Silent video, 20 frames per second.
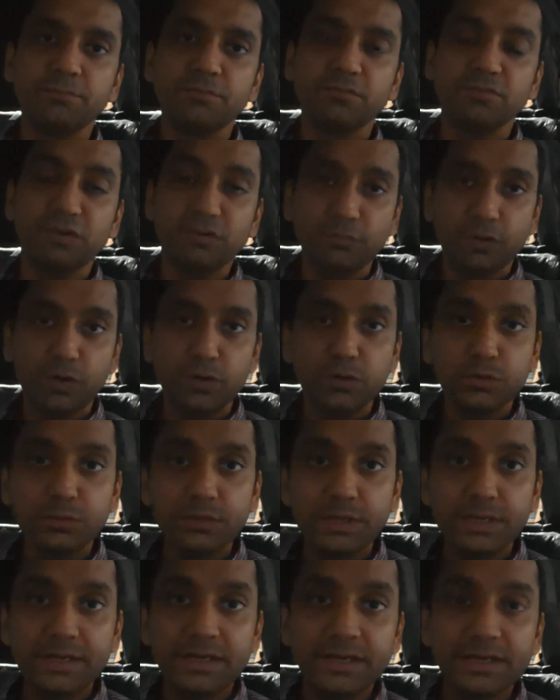We want
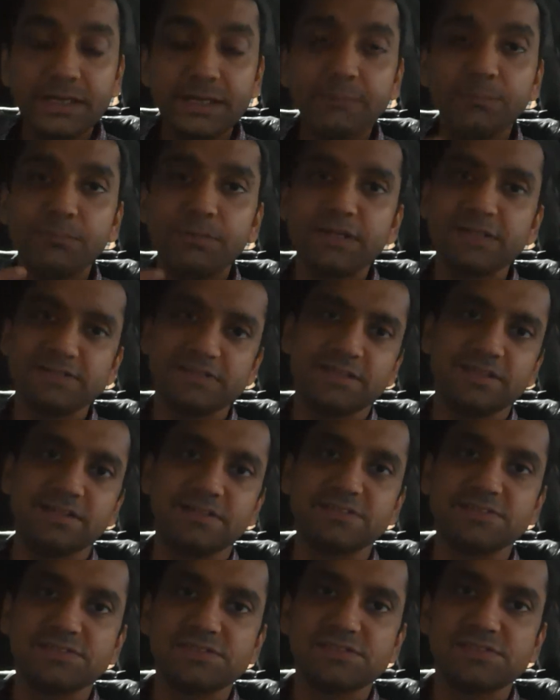to impress
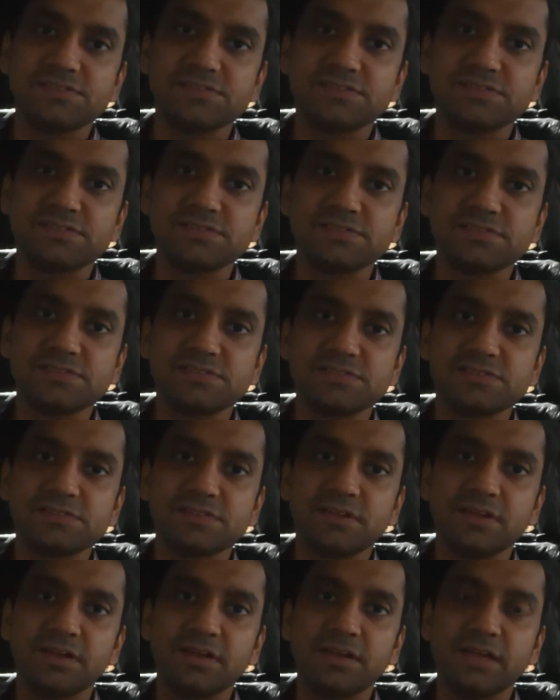others,
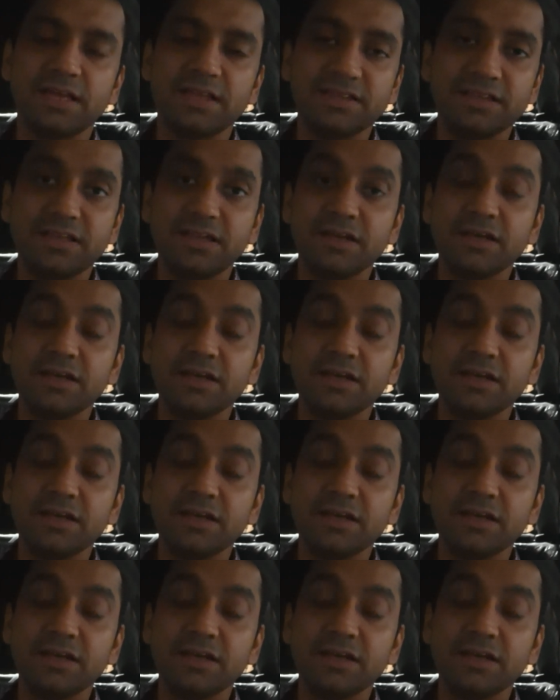and